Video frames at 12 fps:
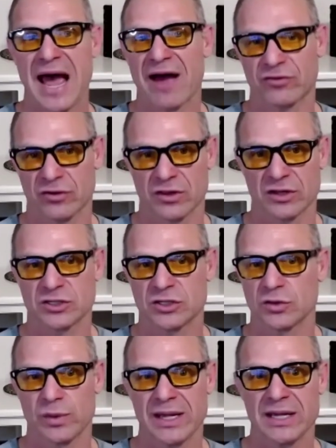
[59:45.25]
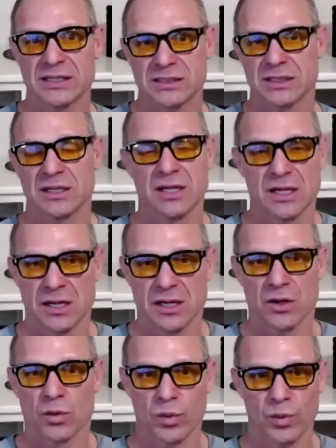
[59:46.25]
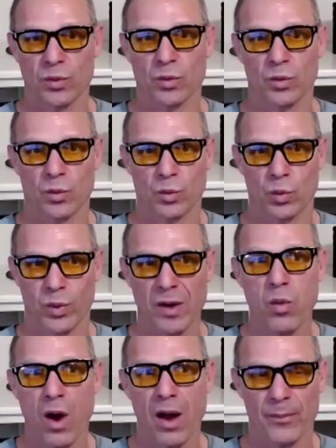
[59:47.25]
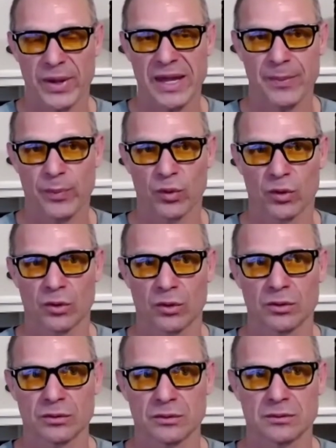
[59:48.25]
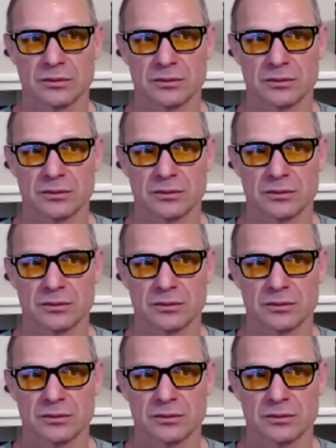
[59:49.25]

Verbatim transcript: after the two weeks we want people